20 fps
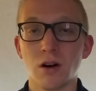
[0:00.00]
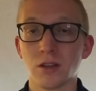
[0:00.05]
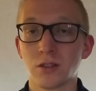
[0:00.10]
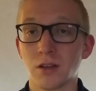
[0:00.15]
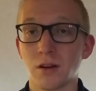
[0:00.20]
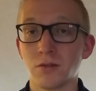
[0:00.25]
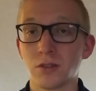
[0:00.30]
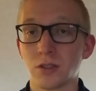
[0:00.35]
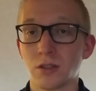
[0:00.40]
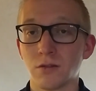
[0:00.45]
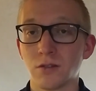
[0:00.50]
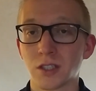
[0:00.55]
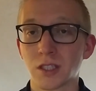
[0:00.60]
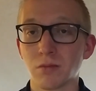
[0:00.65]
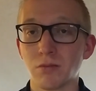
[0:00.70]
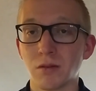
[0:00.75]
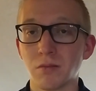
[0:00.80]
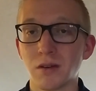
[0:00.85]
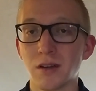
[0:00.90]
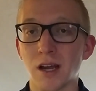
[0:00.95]
also have a service
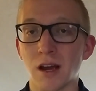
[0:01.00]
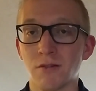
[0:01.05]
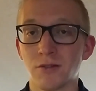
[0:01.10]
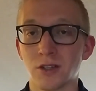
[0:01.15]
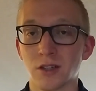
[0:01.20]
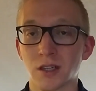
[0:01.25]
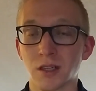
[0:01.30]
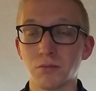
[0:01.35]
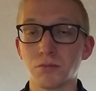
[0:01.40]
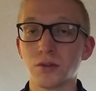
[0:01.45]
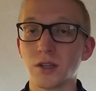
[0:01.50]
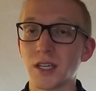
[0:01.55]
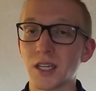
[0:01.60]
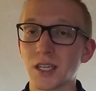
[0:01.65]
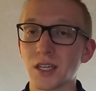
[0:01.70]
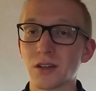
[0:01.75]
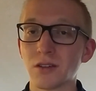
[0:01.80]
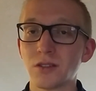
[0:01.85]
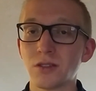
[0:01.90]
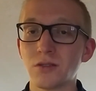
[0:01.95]
commitment after
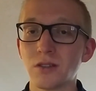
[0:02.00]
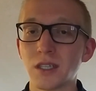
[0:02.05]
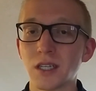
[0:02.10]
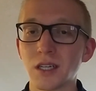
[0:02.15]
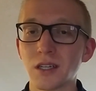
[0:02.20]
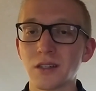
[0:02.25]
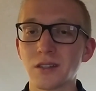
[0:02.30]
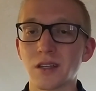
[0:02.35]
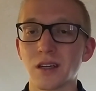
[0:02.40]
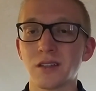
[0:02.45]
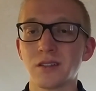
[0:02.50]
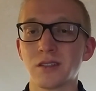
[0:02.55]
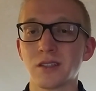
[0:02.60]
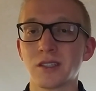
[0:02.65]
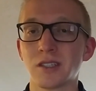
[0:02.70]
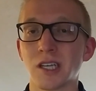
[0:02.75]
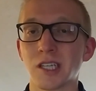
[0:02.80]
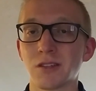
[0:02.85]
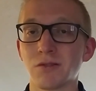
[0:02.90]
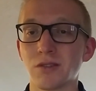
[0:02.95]
completing your 2 years and
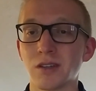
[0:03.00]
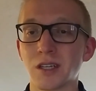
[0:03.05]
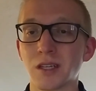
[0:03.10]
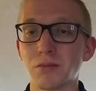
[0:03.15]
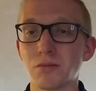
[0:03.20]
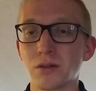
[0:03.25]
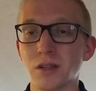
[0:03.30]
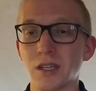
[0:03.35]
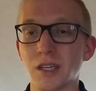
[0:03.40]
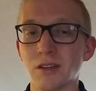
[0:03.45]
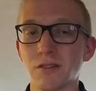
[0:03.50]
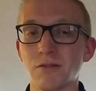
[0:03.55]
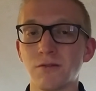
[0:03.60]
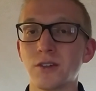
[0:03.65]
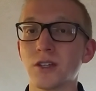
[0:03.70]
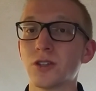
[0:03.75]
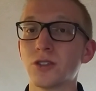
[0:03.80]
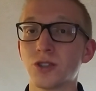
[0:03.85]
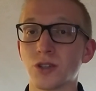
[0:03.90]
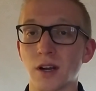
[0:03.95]
successfully completing
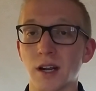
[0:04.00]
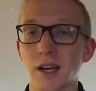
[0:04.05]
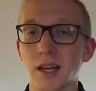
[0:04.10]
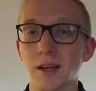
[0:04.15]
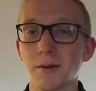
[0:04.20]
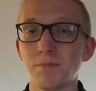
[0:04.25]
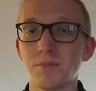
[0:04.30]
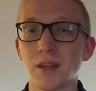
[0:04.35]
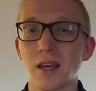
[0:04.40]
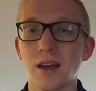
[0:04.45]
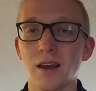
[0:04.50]
field training,